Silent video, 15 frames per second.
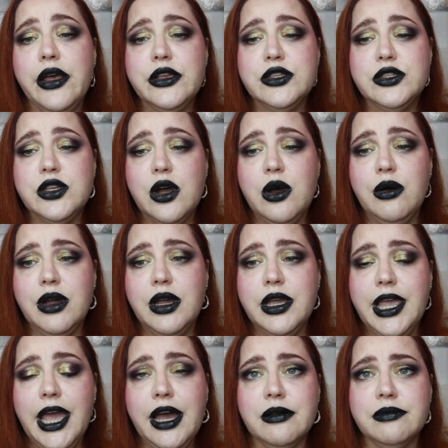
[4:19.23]
So
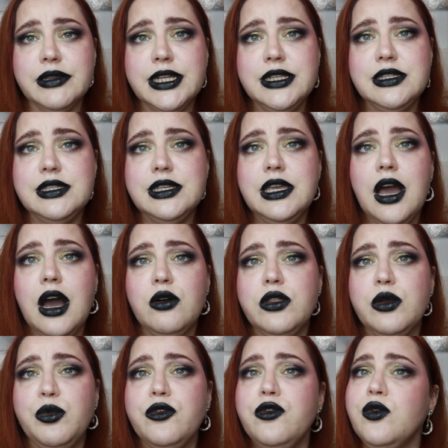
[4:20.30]
yeah, let's see how
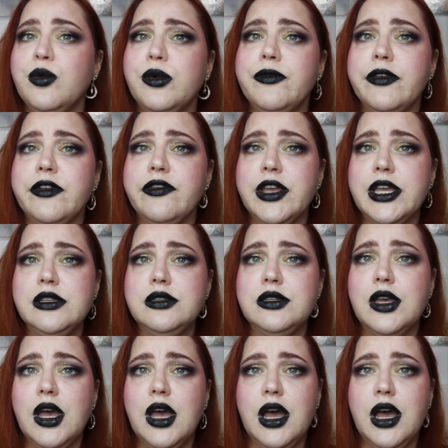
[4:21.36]
they perform on my face.